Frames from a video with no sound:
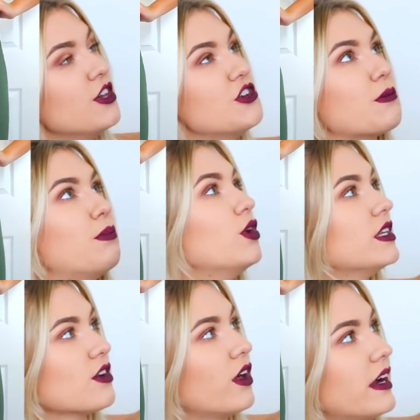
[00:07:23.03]
you could put
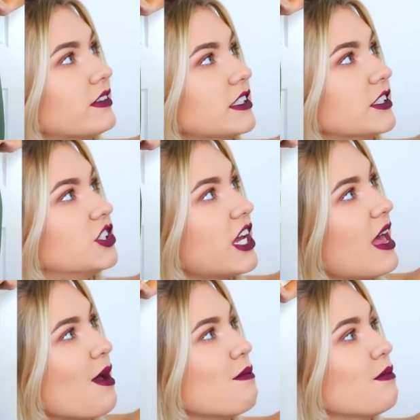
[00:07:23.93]
these on after the
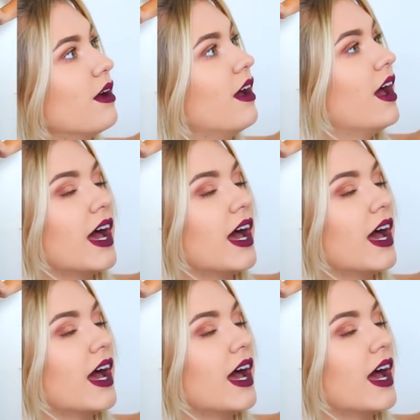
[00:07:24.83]
gym